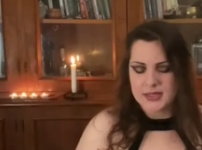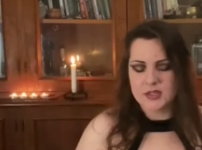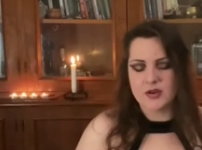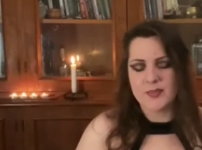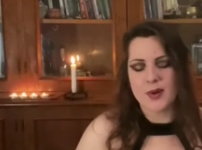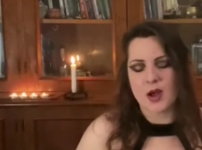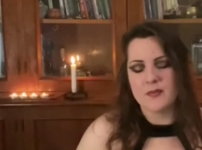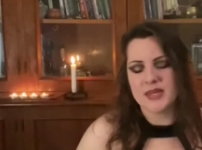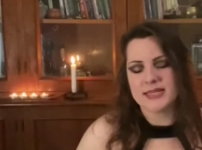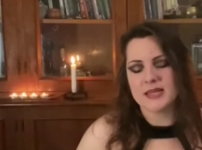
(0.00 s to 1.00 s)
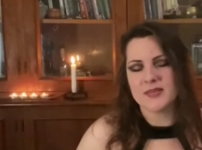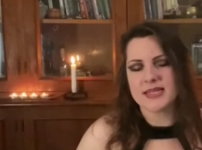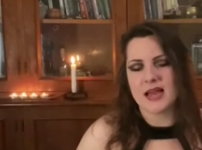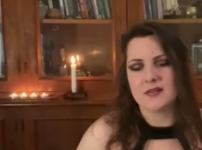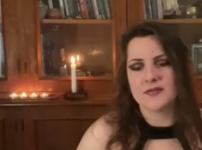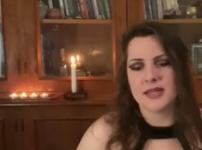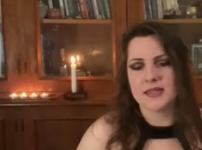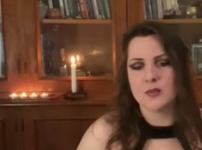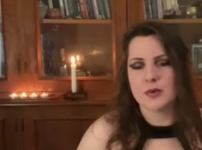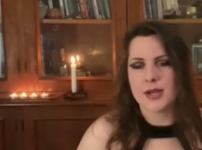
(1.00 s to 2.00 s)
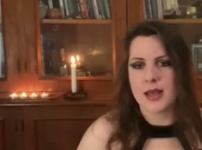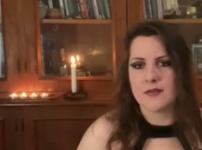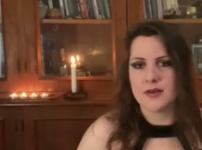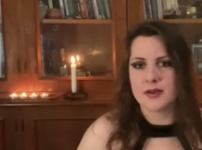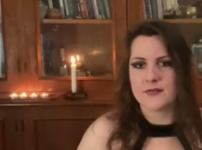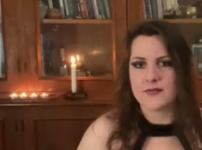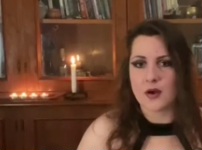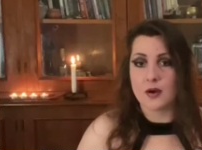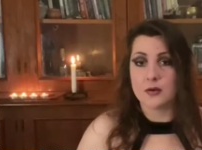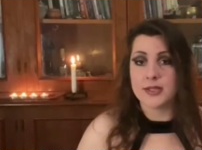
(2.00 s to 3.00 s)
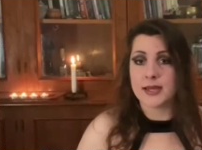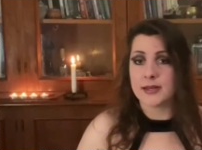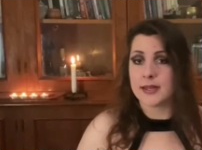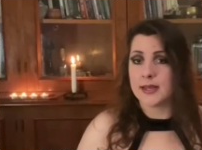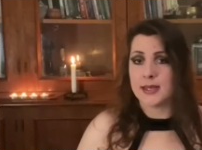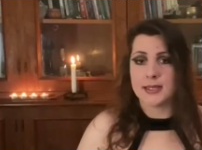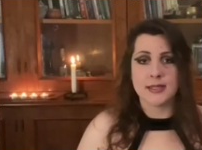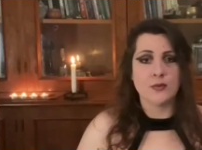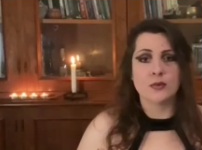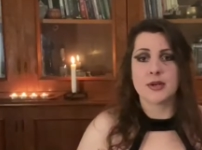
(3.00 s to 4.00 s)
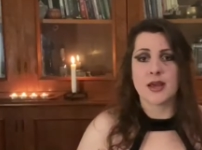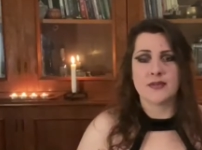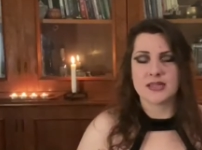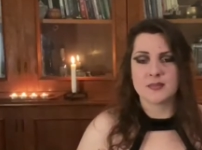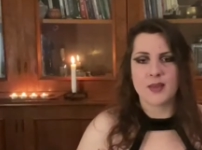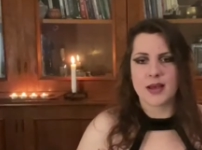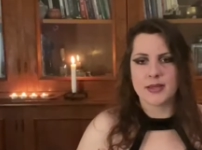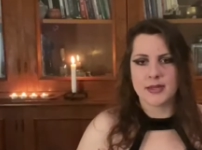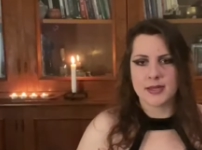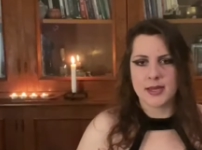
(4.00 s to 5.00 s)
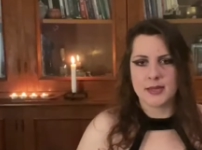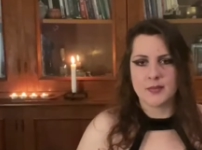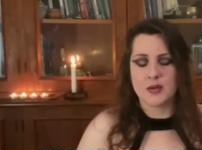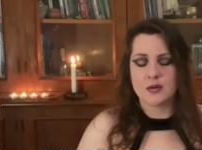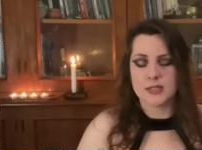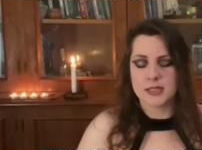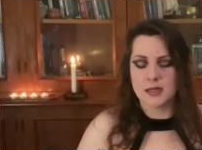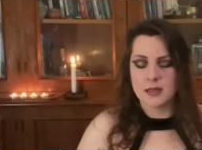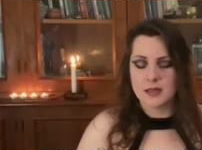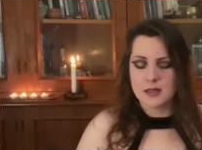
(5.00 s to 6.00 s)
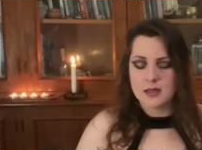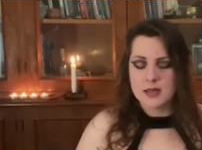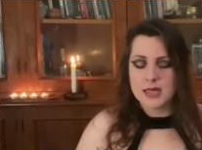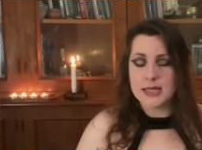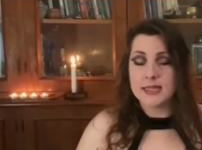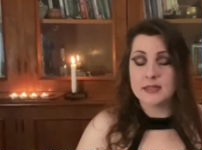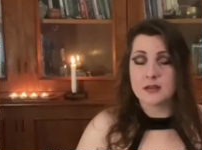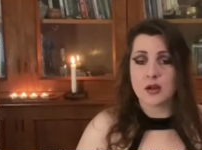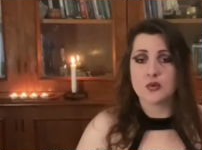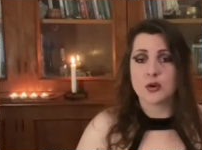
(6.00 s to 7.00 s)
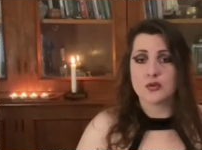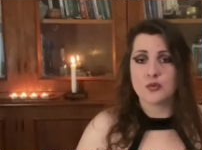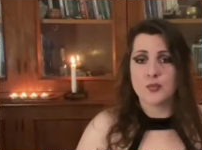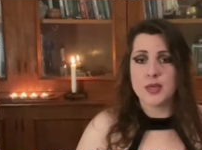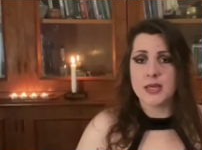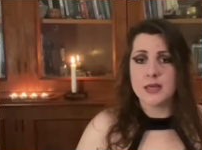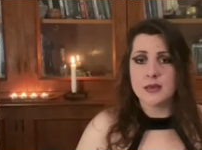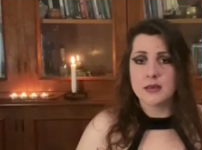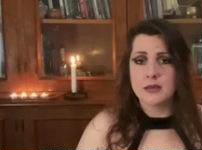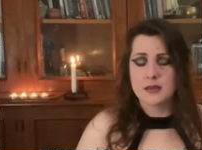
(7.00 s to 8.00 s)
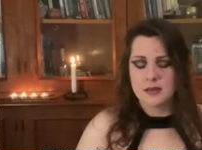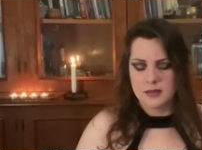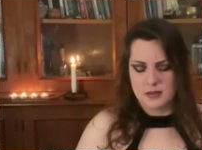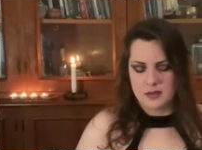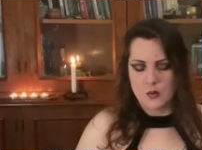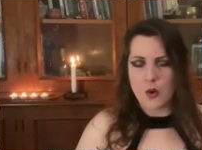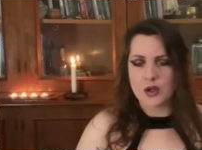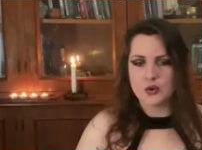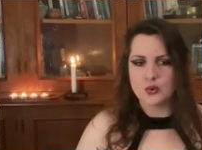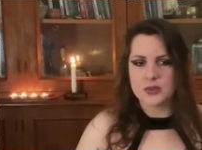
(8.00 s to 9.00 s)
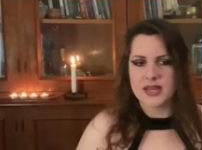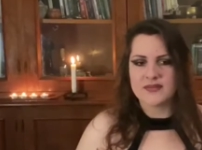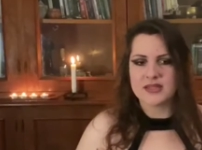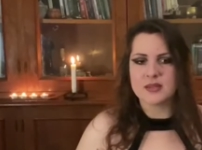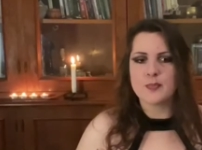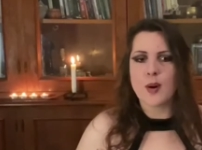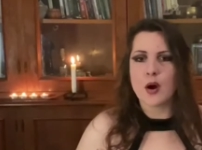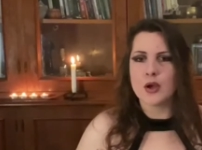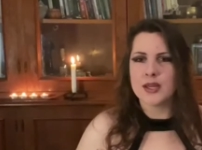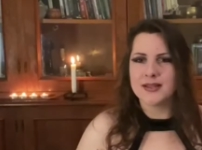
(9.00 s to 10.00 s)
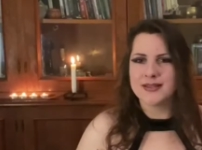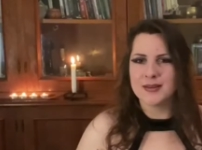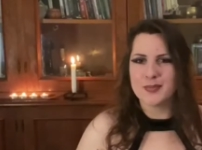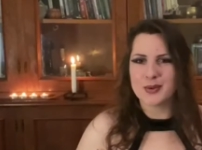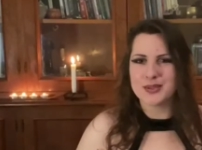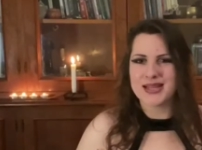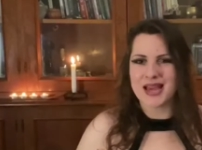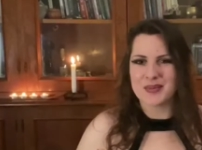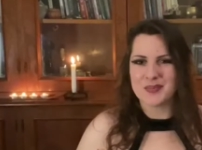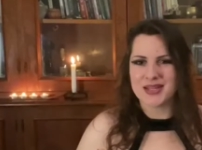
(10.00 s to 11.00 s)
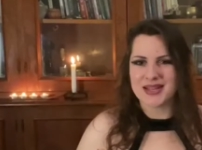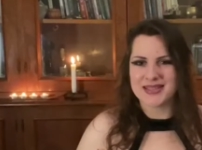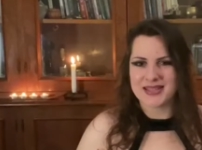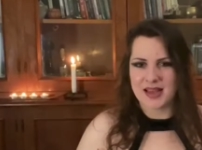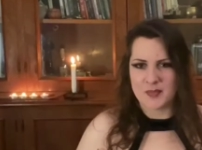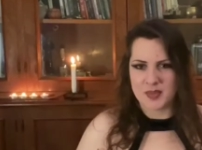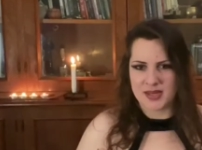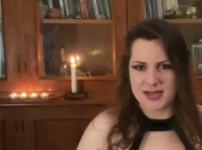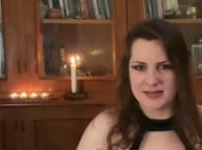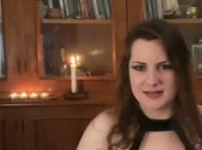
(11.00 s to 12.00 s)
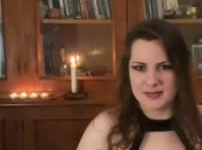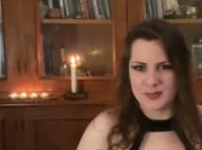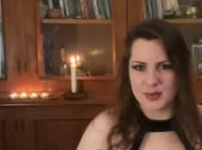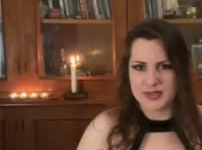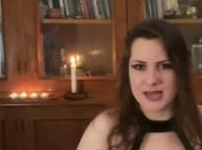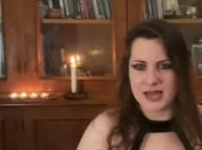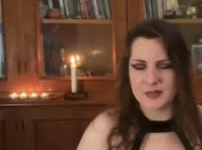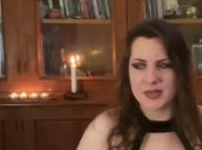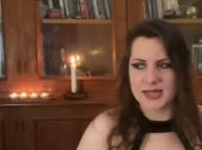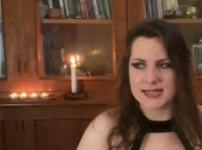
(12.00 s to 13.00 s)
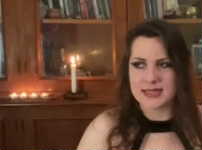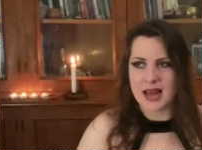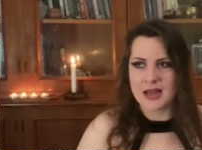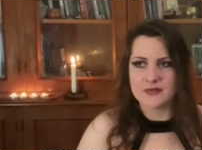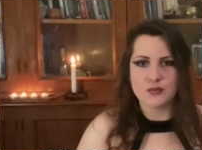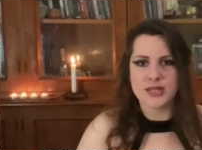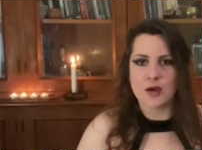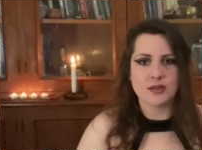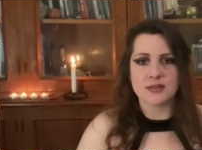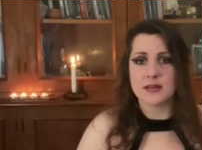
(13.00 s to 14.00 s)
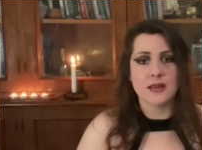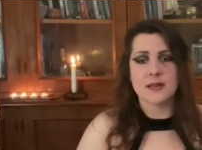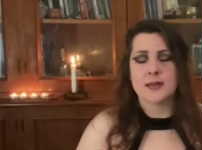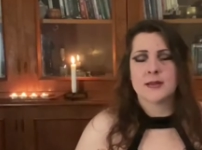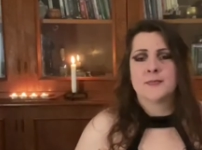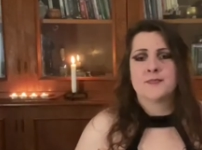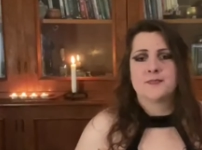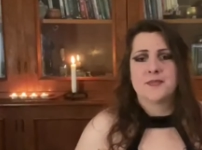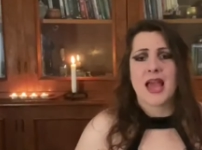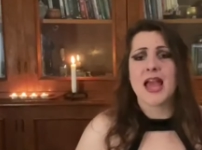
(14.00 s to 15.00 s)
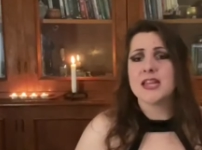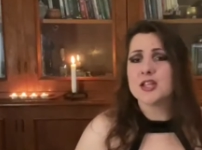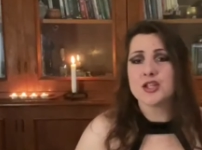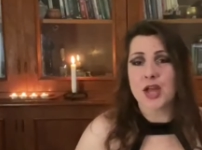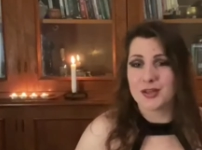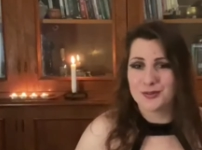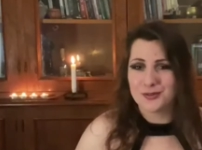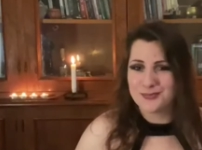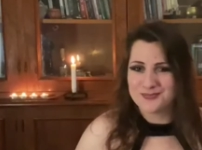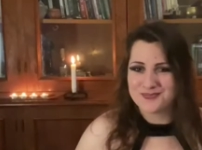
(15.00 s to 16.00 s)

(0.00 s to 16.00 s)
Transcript: So he promised himself that he will never follow there again, he will never spy again, because he did not want to be what would have spoiled Proserpina's happiness, Proserpina's life without any shadow.